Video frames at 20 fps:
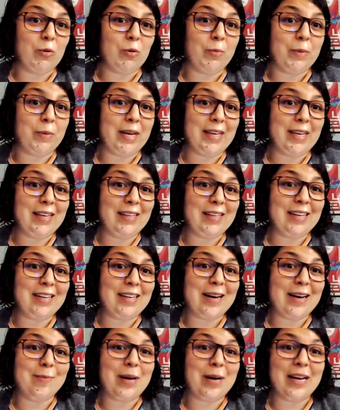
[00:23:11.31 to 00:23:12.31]

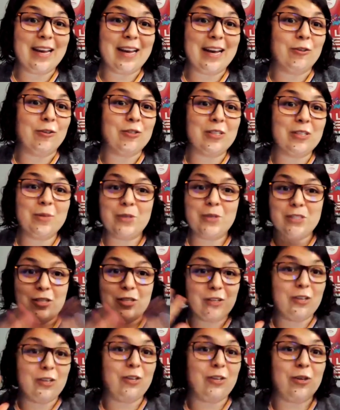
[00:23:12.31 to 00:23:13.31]
rulemaking at CalGEM was
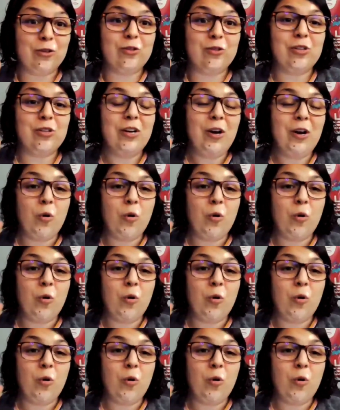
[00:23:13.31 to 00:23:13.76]
a huge